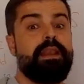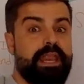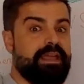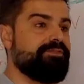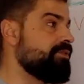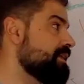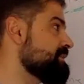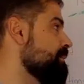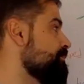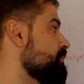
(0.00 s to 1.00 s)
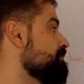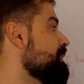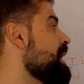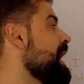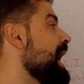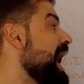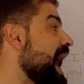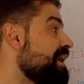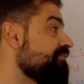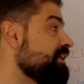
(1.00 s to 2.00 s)
Like, for example,
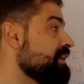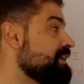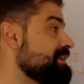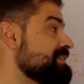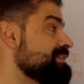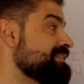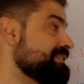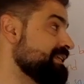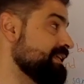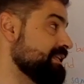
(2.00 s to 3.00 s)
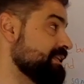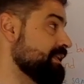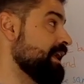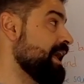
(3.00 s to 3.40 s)
having seen.